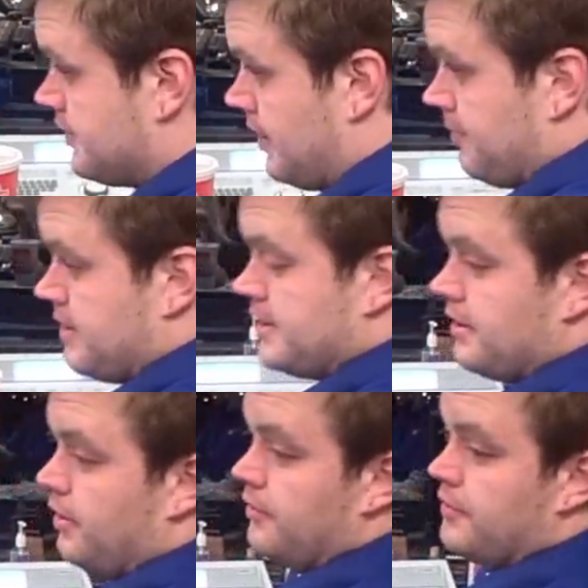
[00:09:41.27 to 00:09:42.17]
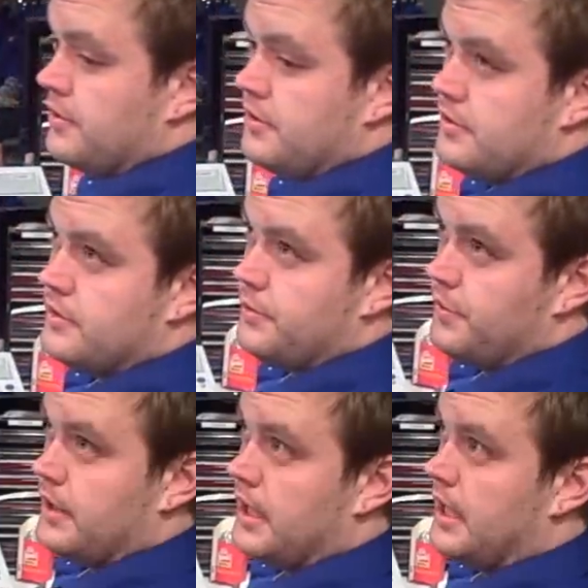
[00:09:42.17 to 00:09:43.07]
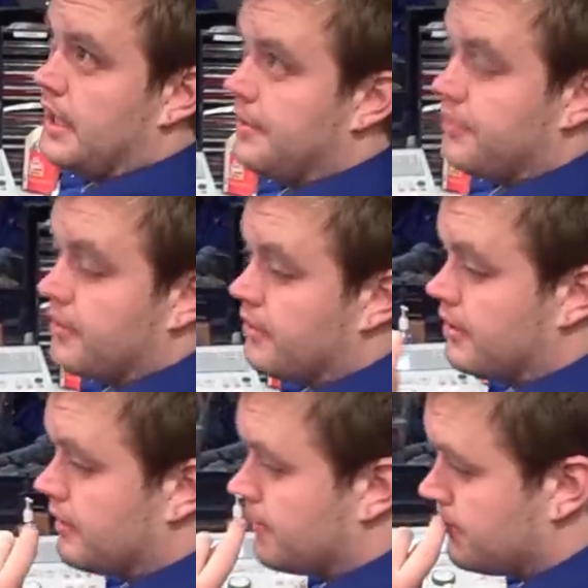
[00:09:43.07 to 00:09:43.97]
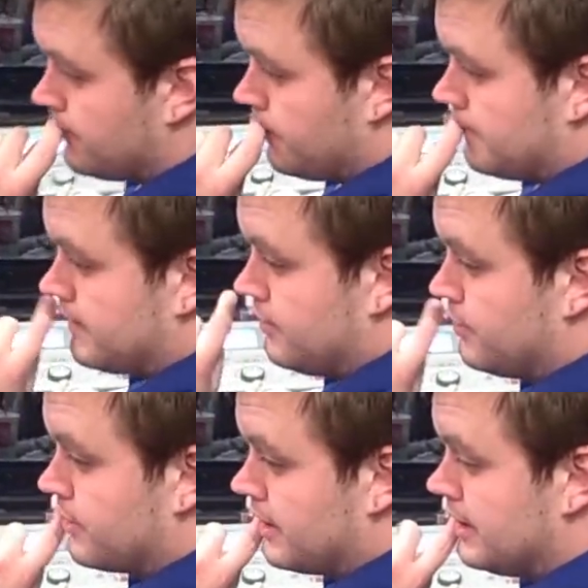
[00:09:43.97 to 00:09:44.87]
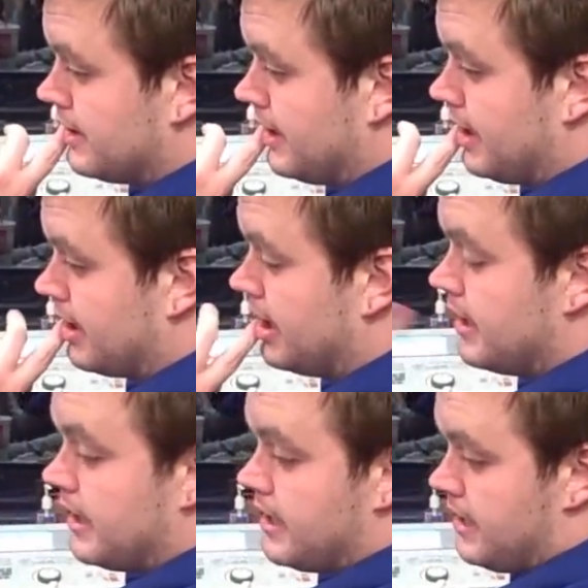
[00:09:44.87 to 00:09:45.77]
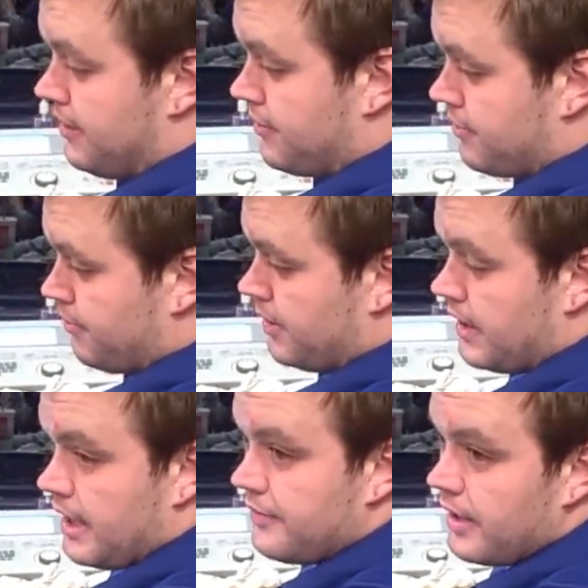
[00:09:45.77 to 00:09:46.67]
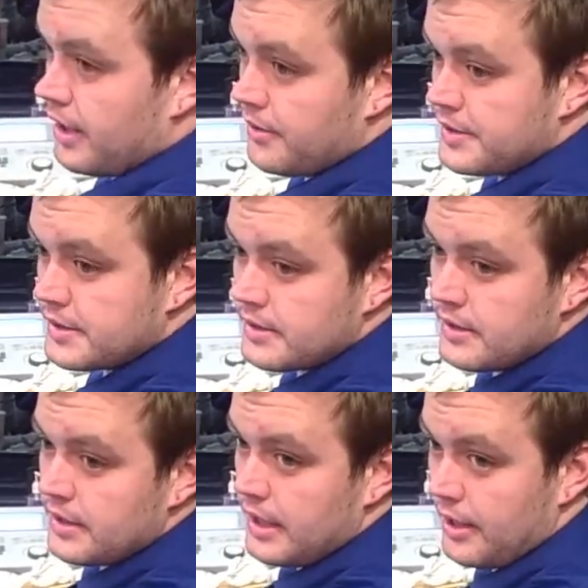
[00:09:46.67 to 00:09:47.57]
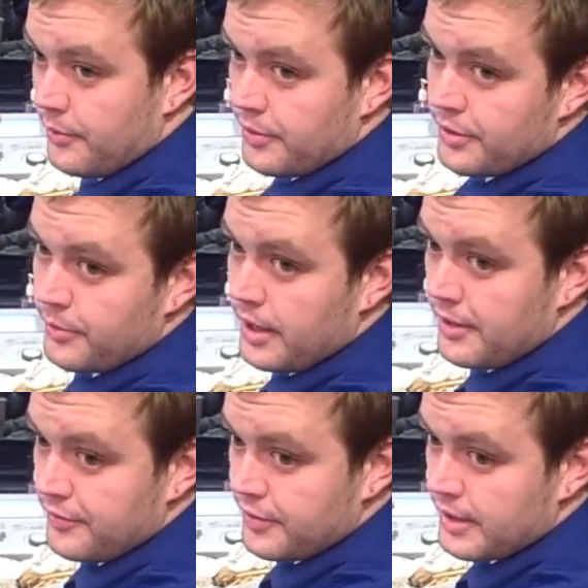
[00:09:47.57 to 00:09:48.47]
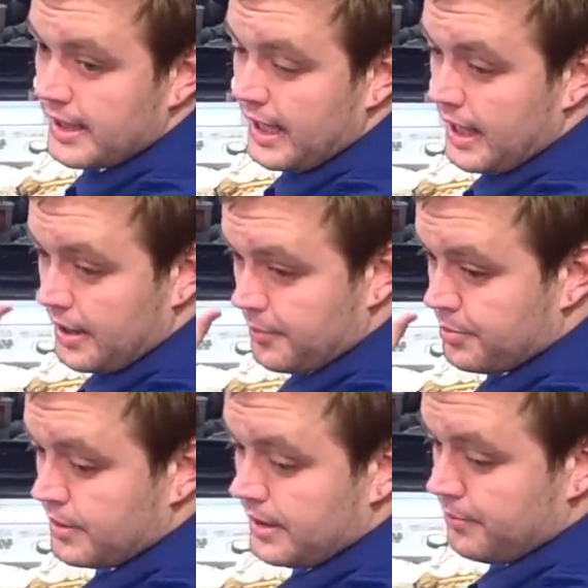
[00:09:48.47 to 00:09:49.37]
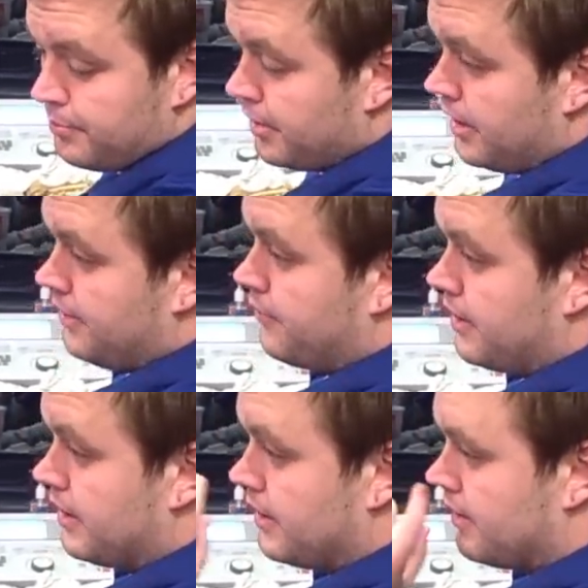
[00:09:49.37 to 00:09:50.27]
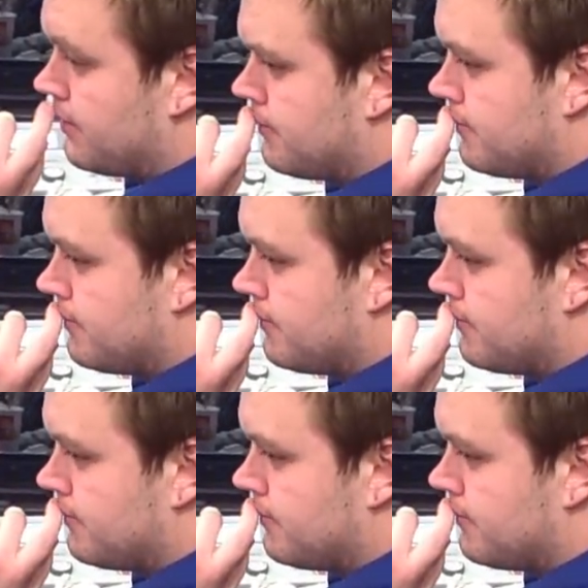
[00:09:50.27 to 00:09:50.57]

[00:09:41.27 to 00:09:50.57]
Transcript: So I'm just over twenty nine thirty on caloric intake in three and a half hours, and I wonder why I feel like complete butt right now.